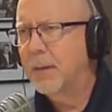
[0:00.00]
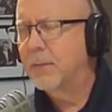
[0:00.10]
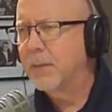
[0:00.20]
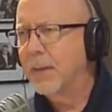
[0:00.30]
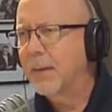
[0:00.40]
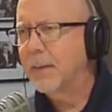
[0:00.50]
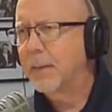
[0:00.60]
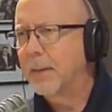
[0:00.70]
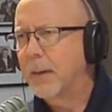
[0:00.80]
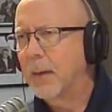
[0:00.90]
And it's like,
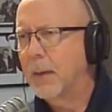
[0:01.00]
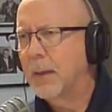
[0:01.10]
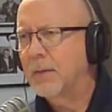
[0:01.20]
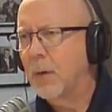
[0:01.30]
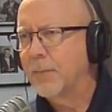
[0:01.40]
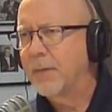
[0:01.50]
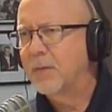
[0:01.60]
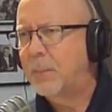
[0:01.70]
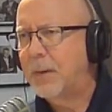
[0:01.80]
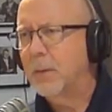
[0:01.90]
are
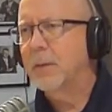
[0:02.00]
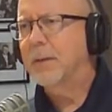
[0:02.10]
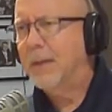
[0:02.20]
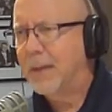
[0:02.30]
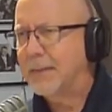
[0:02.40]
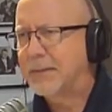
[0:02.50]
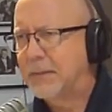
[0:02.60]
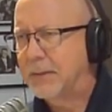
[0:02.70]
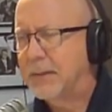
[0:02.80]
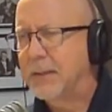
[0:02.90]
things better?
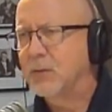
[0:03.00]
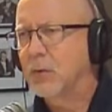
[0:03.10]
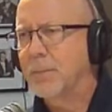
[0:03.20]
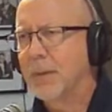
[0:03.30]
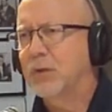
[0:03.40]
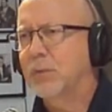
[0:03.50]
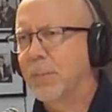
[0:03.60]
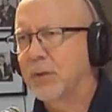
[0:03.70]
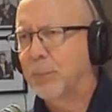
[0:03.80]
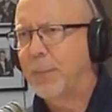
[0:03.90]
Yes. Things are much,
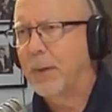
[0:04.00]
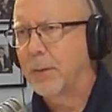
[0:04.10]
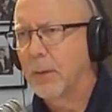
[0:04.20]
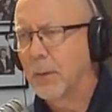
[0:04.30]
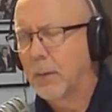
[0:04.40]
much better.